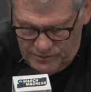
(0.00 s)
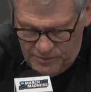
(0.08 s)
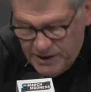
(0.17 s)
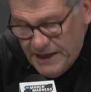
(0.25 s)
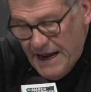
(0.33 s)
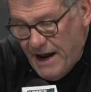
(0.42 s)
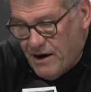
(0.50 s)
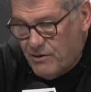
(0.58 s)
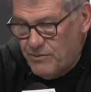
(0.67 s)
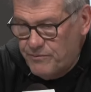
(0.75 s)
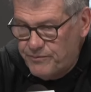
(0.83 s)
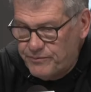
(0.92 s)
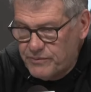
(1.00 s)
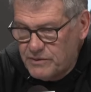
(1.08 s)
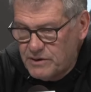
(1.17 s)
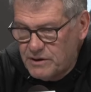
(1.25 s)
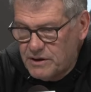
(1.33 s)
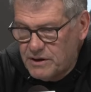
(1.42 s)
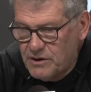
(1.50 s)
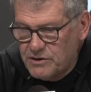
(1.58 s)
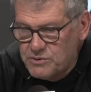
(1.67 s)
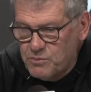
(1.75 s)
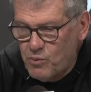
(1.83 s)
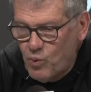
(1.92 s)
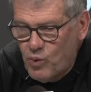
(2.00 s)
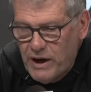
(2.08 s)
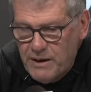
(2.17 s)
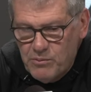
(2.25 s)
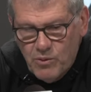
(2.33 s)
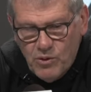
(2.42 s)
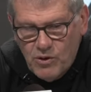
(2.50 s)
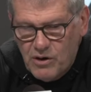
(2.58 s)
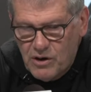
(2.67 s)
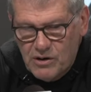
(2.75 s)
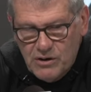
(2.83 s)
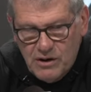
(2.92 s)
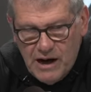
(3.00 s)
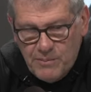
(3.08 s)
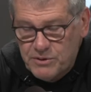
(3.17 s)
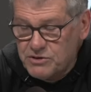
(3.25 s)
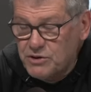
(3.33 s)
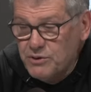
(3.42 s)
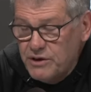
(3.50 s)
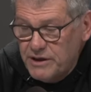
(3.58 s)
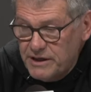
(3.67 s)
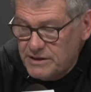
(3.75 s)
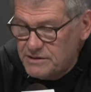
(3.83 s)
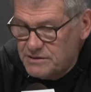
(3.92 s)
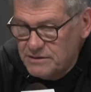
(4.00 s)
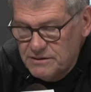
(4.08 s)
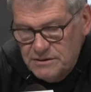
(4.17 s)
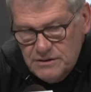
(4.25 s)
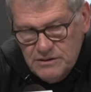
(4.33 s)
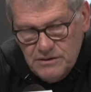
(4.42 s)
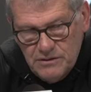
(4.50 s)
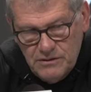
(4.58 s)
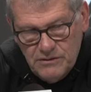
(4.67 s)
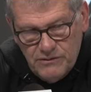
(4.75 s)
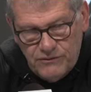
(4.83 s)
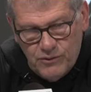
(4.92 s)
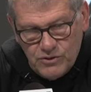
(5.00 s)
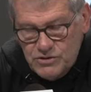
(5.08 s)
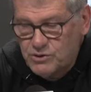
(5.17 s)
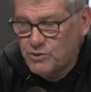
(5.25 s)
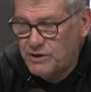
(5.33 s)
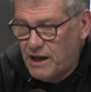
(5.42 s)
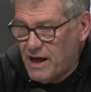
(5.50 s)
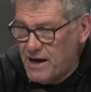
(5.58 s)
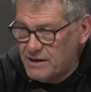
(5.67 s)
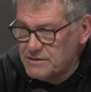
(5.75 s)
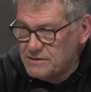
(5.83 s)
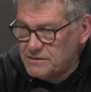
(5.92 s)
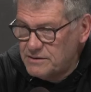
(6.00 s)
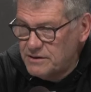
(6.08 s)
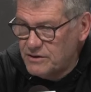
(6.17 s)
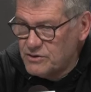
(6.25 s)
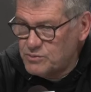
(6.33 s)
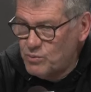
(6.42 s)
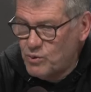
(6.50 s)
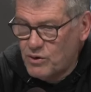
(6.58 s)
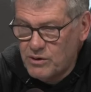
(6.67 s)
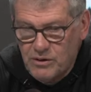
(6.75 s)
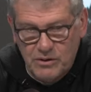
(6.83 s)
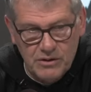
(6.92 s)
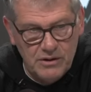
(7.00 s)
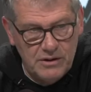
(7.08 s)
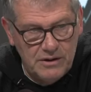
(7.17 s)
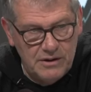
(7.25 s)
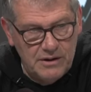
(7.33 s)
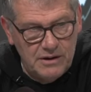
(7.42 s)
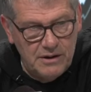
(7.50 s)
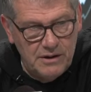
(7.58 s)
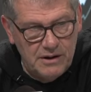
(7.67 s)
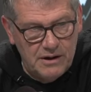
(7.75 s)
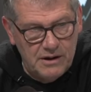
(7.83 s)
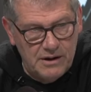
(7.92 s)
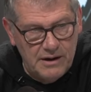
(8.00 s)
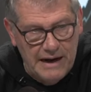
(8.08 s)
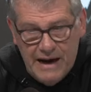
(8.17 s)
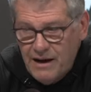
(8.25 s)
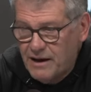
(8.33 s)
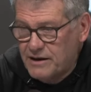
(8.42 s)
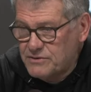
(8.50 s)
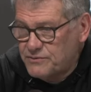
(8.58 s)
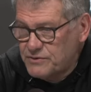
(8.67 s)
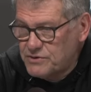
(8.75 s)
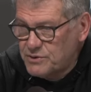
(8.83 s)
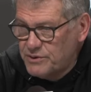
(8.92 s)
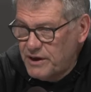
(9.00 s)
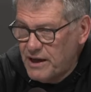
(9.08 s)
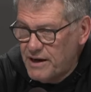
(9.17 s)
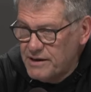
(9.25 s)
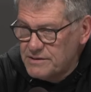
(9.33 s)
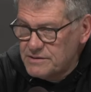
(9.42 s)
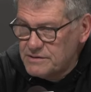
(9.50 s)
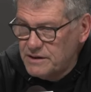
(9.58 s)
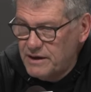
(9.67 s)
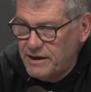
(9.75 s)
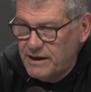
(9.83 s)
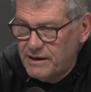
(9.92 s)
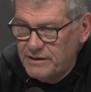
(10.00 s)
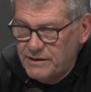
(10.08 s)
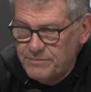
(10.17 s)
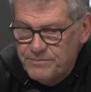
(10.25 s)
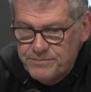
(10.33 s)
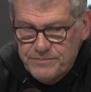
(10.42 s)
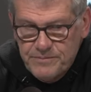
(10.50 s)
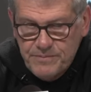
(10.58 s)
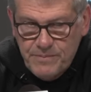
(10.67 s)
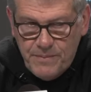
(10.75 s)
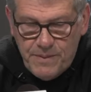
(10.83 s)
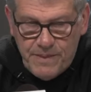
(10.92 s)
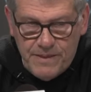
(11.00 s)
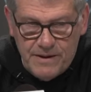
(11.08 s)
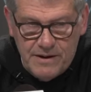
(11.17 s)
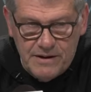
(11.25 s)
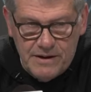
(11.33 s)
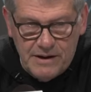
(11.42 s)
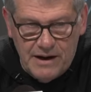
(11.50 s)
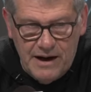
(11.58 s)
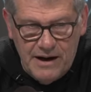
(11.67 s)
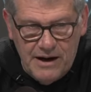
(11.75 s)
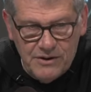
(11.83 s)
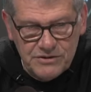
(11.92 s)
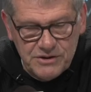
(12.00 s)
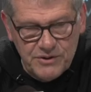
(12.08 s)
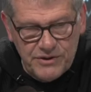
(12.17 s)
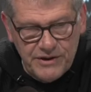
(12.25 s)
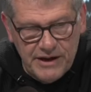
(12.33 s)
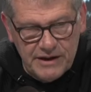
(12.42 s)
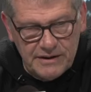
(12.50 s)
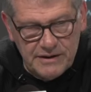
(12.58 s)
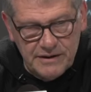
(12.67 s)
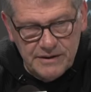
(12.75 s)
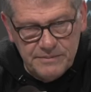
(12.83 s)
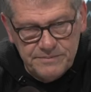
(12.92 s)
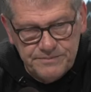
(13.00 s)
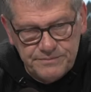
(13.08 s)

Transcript: but now, you know, there's way more opportunities for storylines. There's more outlets for storylines. And I also think the